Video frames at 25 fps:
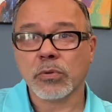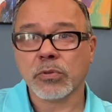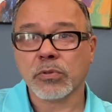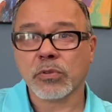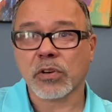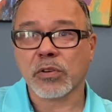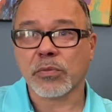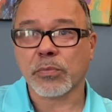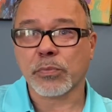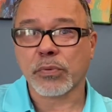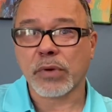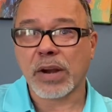
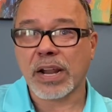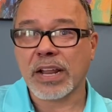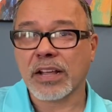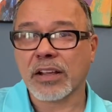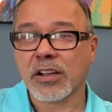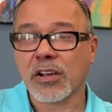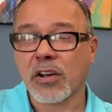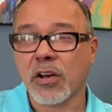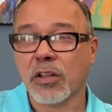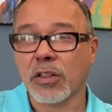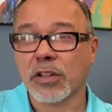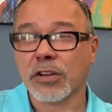or bright
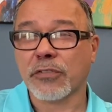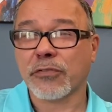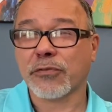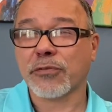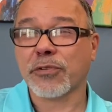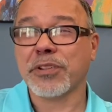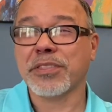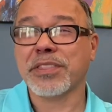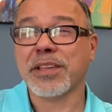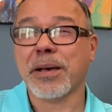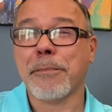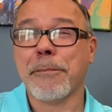color
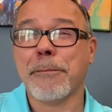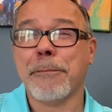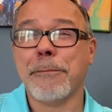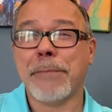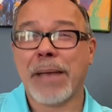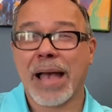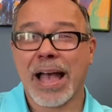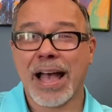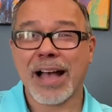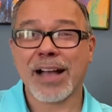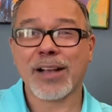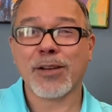for the
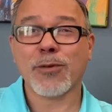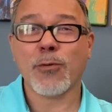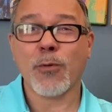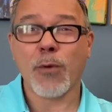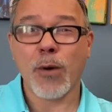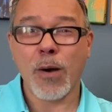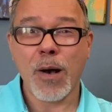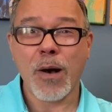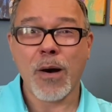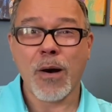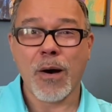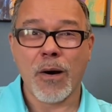back
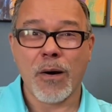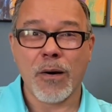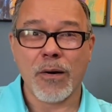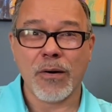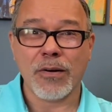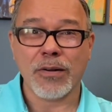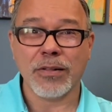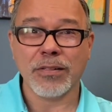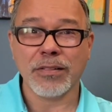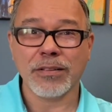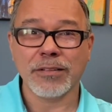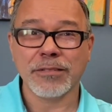
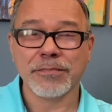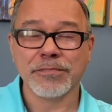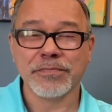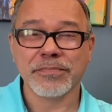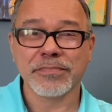wall